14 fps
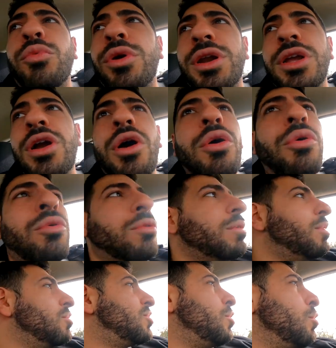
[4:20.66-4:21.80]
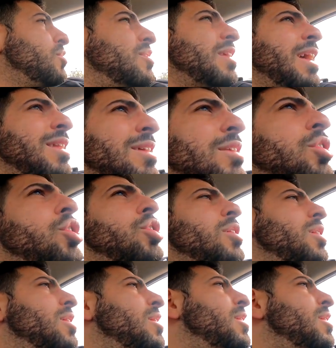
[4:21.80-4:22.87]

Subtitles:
on where to go. There's no signage,